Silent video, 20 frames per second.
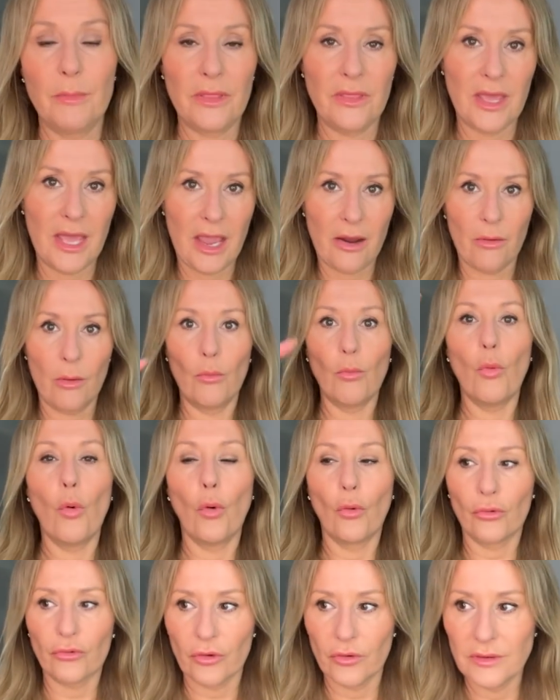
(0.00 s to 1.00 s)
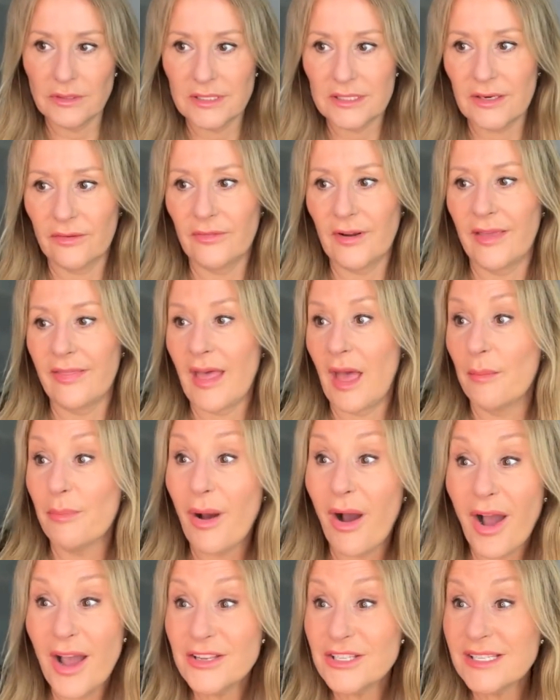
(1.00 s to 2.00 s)
in the air and walk through and stuff like that. But
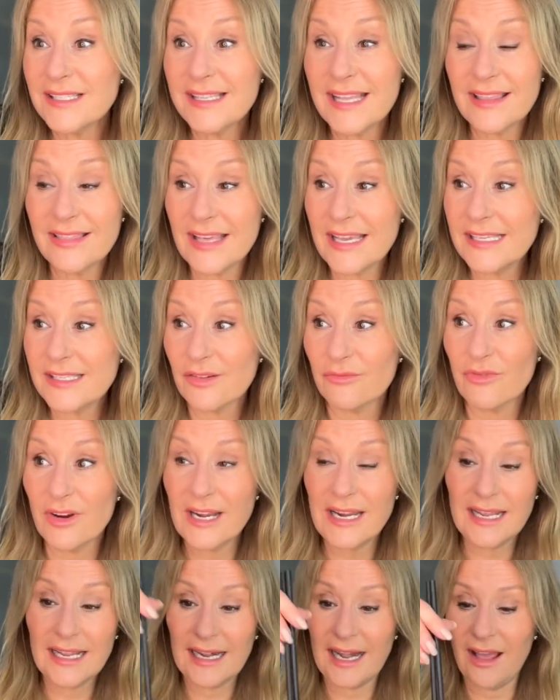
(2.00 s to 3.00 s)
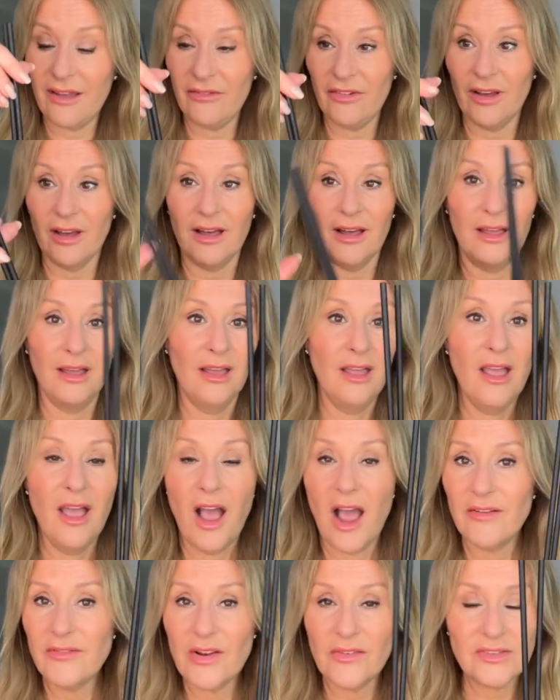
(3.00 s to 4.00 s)
I just think these are really clever.
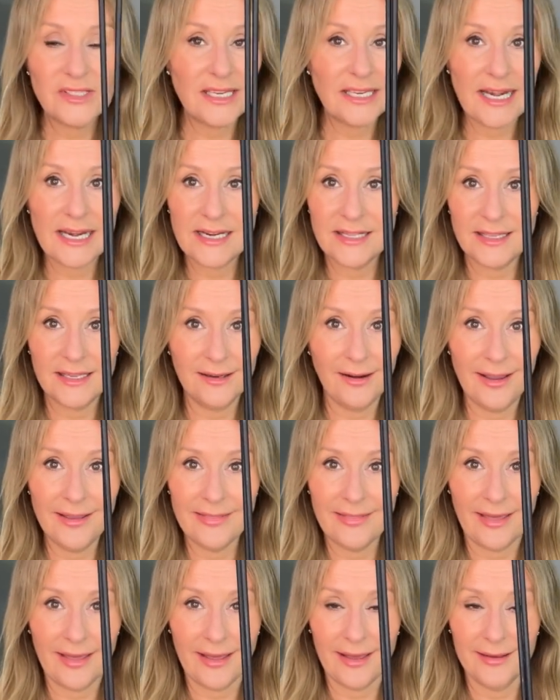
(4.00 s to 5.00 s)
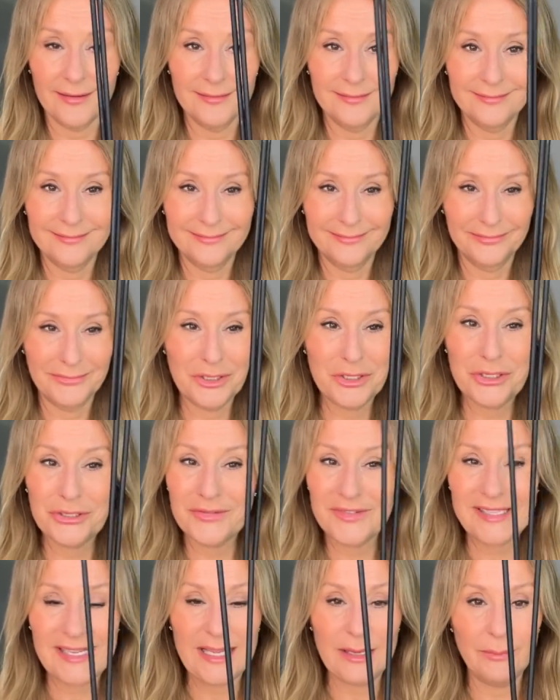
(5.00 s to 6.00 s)
I've never seen anything like that. You should
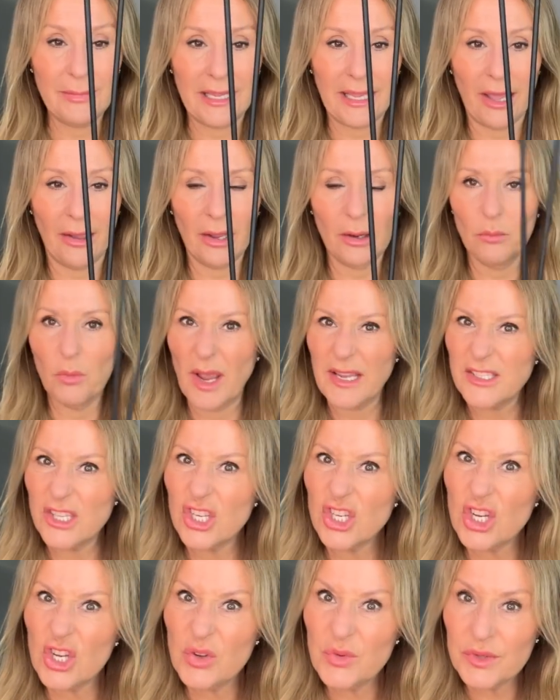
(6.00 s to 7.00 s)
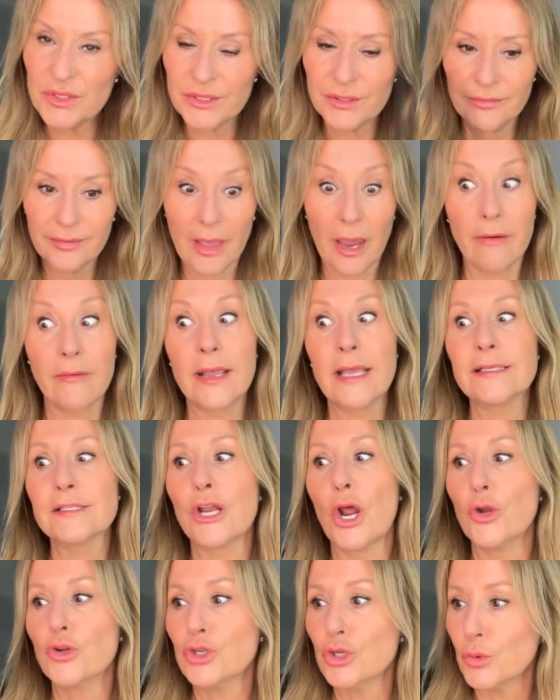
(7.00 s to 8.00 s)
have seen me going, where's the juice? There is
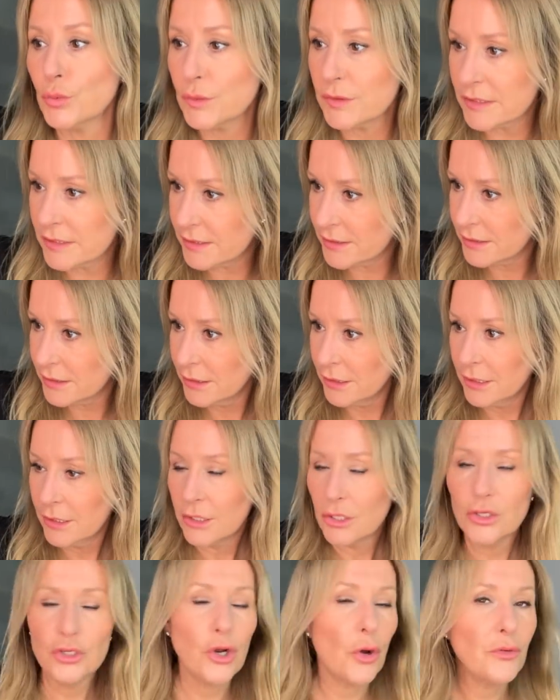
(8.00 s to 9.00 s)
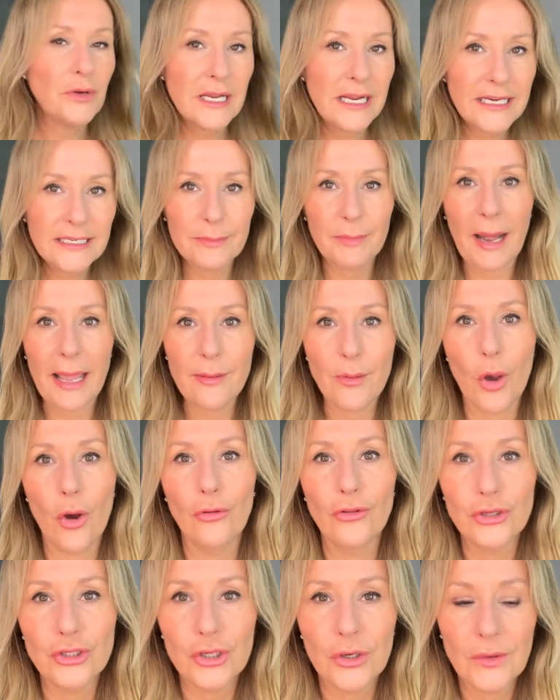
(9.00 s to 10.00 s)
no juice. You don't need to blame it on
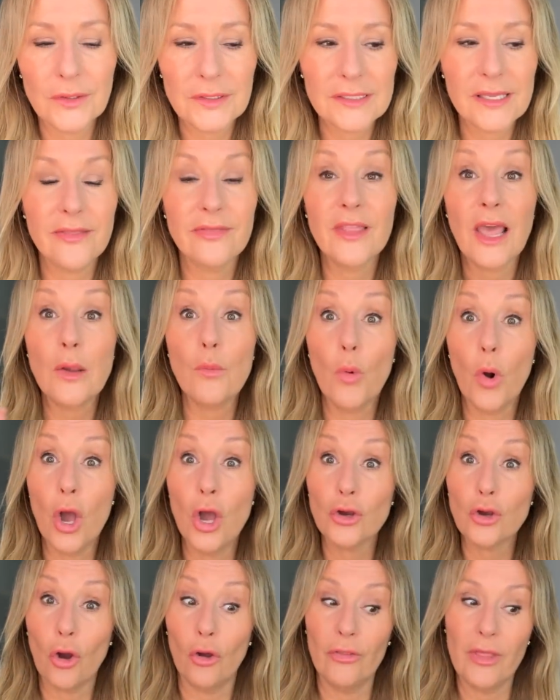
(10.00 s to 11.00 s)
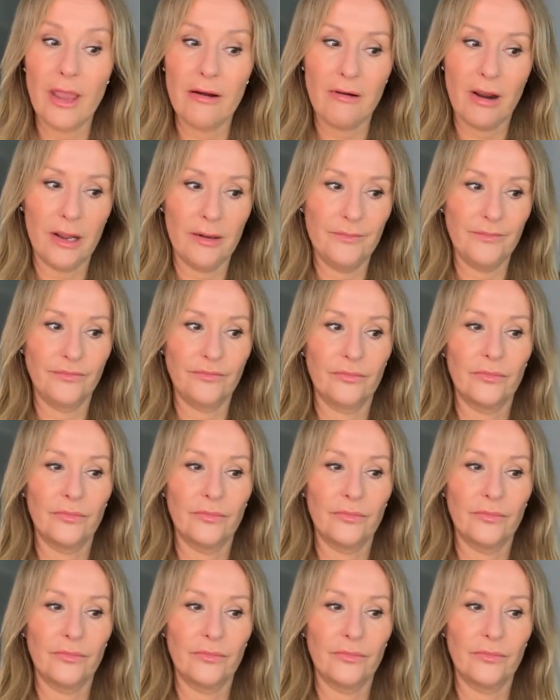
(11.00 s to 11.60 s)
the juice. They work on their own.